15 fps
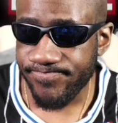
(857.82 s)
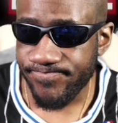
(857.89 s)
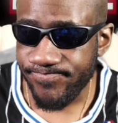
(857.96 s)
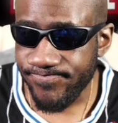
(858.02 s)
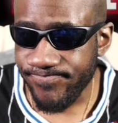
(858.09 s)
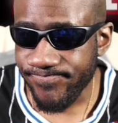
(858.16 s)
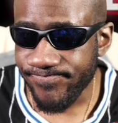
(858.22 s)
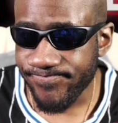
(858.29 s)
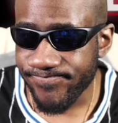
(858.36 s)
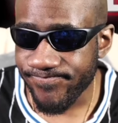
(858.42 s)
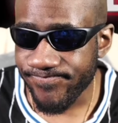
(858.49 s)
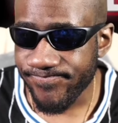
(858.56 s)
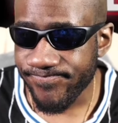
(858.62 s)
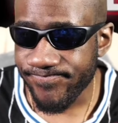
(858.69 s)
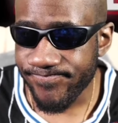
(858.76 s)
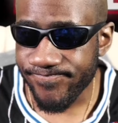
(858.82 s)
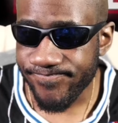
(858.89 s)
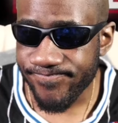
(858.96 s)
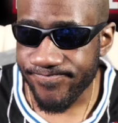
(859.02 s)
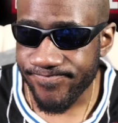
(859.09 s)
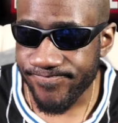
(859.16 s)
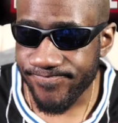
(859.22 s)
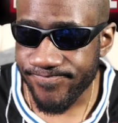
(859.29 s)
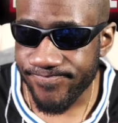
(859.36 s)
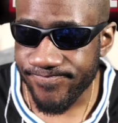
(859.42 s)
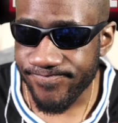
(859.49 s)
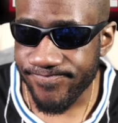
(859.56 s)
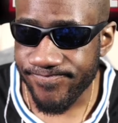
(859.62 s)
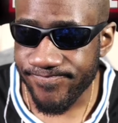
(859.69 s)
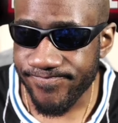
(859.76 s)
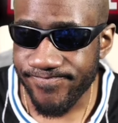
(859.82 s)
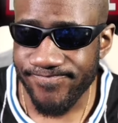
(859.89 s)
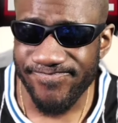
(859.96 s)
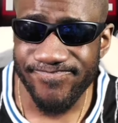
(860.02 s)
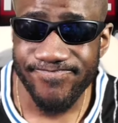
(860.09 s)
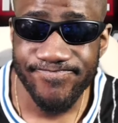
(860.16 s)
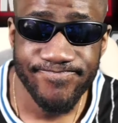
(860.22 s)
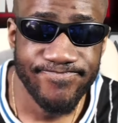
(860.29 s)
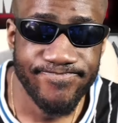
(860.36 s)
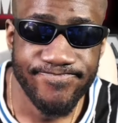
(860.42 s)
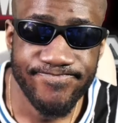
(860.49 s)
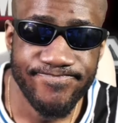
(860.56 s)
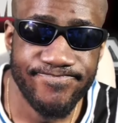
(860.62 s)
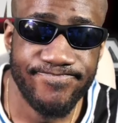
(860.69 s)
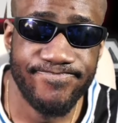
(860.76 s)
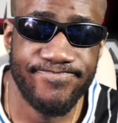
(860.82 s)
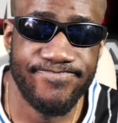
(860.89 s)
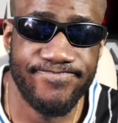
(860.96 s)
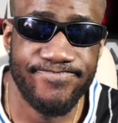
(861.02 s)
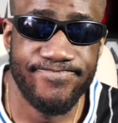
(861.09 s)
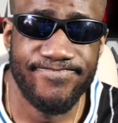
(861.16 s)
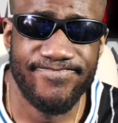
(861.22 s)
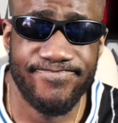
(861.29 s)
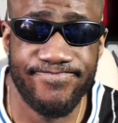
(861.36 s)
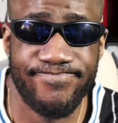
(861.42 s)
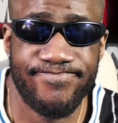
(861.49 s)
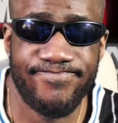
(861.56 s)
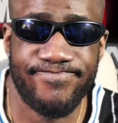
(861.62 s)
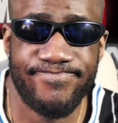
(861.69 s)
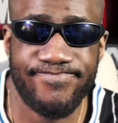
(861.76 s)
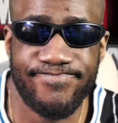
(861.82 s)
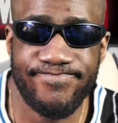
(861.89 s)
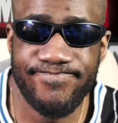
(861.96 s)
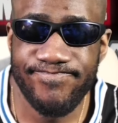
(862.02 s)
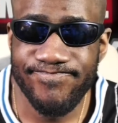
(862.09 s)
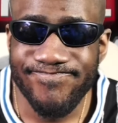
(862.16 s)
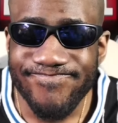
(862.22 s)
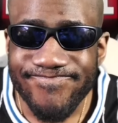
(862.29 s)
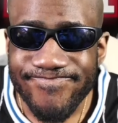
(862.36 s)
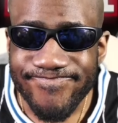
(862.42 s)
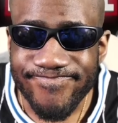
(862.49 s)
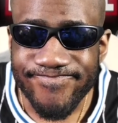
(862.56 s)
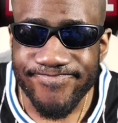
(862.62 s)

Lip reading: Nothing is said.